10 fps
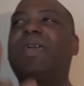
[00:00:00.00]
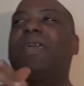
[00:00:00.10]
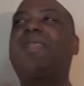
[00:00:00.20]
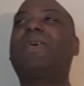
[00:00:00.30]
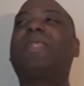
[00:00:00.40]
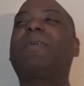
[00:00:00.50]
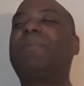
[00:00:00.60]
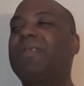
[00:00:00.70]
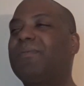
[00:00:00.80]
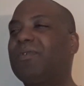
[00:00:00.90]
Hit that like
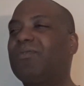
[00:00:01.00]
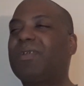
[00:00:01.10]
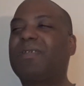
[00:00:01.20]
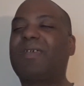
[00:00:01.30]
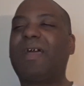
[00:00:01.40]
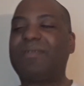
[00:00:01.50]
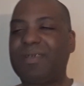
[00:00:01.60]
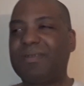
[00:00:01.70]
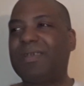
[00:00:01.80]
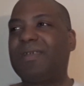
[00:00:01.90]
button if you're enjoying this
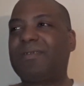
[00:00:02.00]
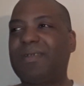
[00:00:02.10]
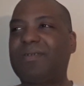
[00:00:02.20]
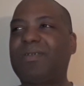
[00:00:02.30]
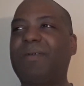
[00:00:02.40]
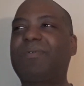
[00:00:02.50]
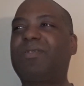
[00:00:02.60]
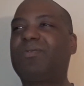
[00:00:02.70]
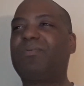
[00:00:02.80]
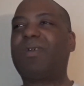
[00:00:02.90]
content. Till next time, stay
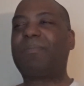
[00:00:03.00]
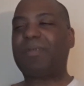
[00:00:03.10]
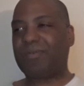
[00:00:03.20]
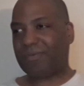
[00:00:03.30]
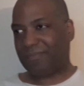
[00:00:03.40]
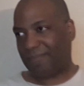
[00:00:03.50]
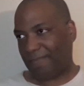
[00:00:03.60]
tuned. God bless you.